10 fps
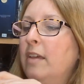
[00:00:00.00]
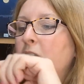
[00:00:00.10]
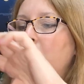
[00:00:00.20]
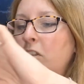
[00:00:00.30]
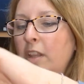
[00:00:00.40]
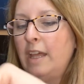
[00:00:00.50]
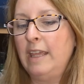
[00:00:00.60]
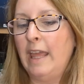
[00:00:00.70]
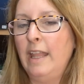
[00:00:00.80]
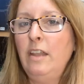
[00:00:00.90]
So you do that
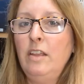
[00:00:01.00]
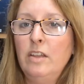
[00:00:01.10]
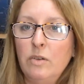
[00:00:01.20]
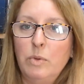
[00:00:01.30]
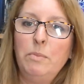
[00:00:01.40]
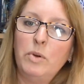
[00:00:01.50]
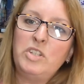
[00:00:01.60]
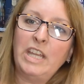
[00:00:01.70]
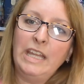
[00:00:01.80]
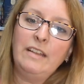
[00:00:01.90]
again, one more
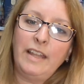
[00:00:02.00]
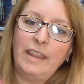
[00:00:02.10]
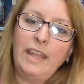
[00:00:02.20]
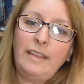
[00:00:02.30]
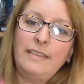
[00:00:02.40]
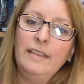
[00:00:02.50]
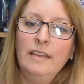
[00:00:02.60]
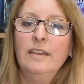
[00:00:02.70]
shake like this,